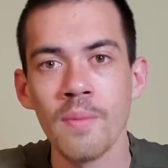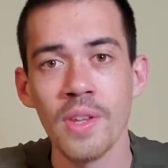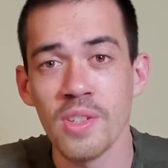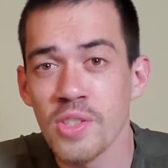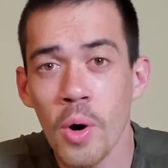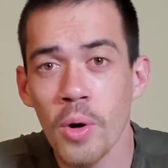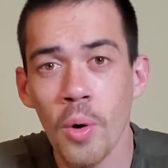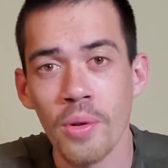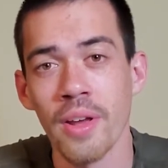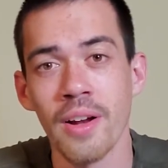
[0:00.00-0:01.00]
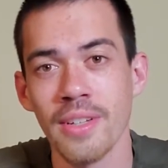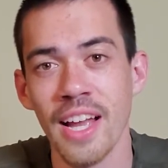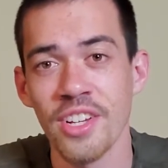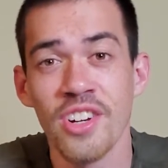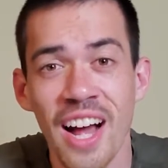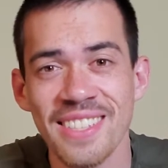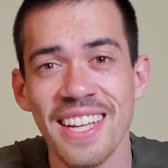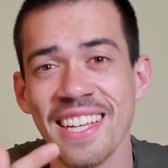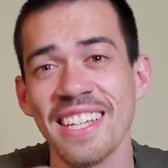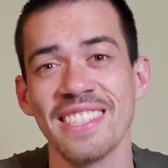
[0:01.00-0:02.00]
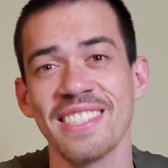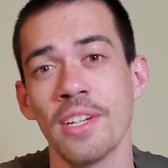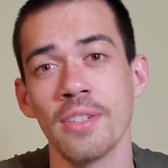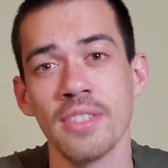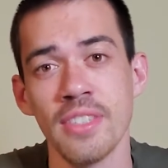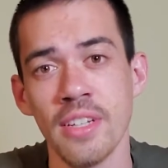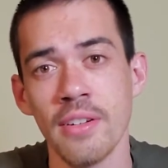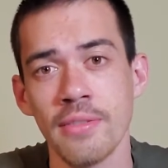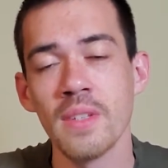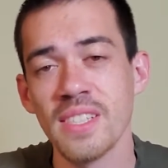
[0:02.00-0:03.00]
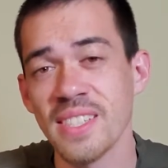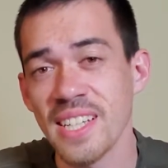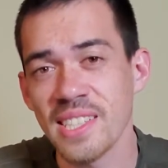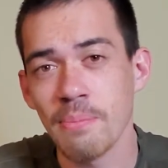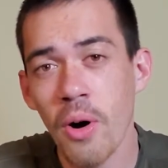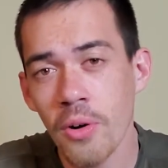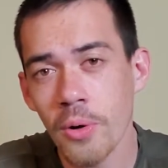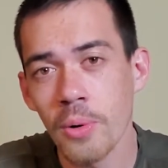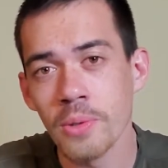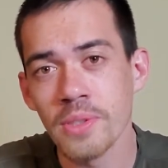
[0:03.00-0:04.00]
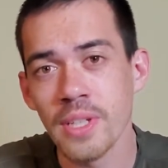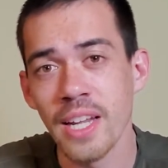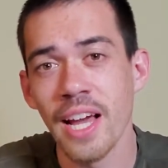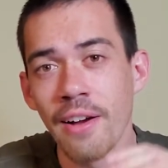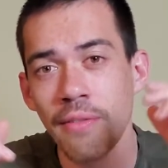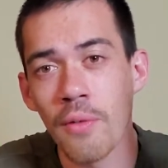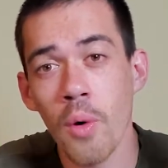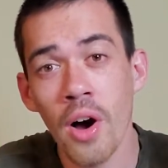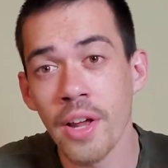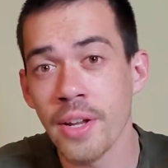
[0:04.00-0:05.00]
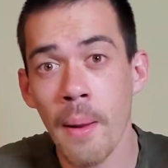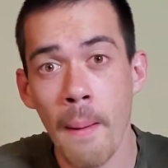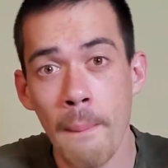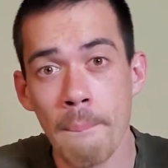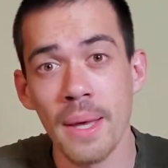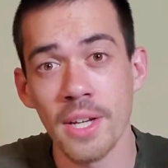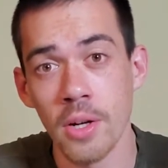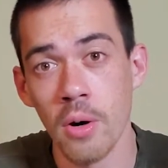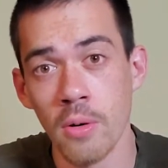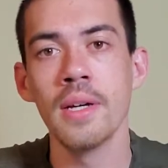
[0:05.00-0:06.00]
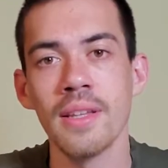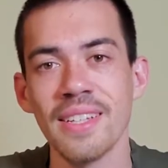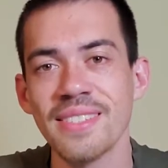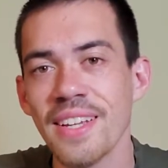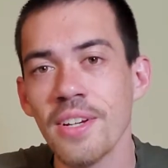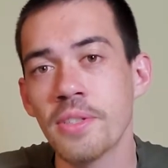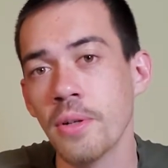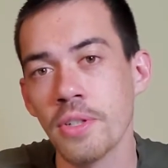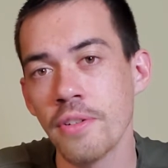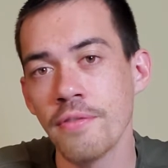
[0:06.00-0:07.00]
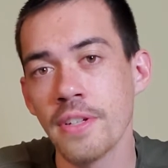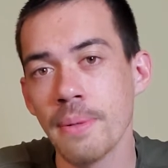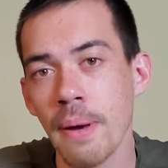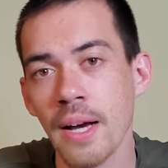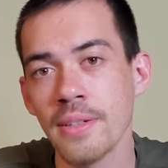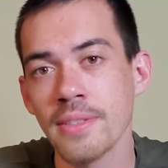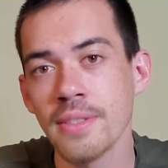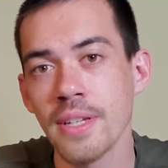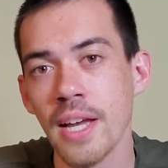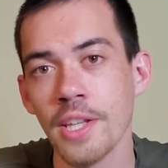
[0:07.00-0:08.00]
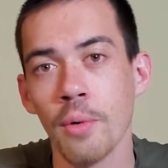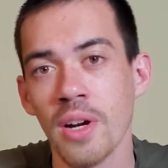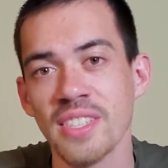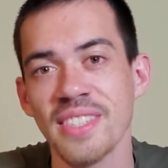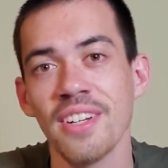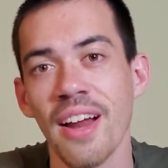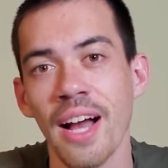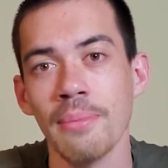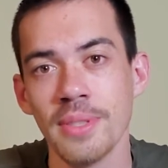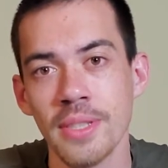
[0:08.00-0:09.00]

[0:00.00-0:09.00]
There's no goal there, and you're not taking it seriously enough. Set small goals and have one big goal. Let's say you're 250 pounds and you want to see your abs.